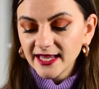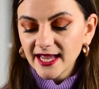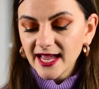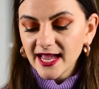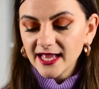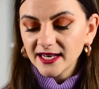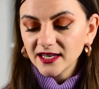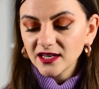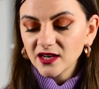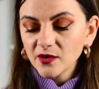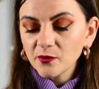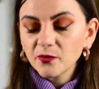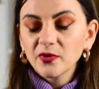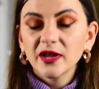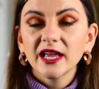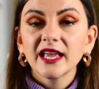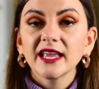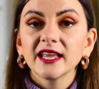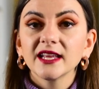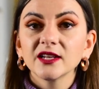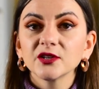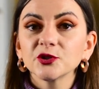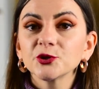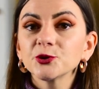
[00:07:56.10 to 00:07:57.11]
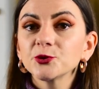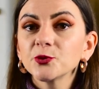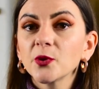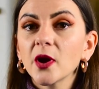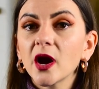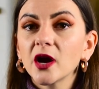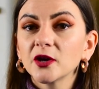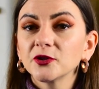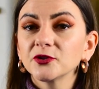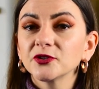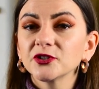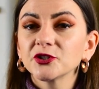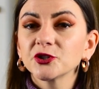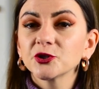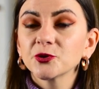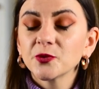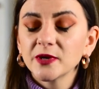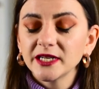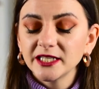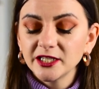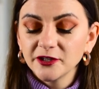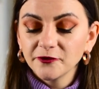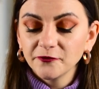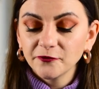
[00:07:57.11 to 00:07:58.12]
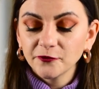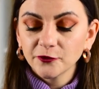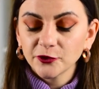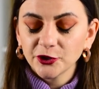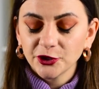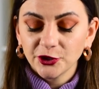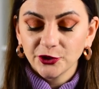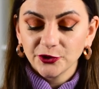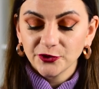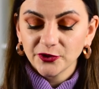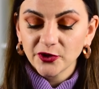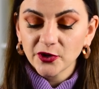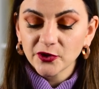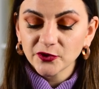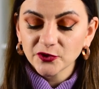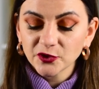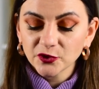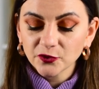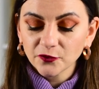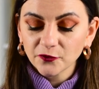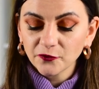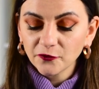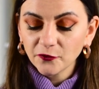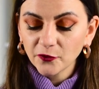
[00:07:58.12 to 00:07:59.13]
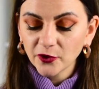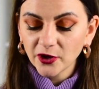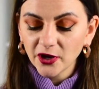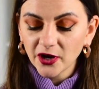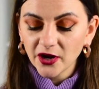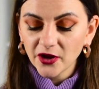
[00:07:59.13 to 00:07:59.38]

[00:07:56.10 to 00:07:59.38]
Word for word: he ended up paying 224 euros for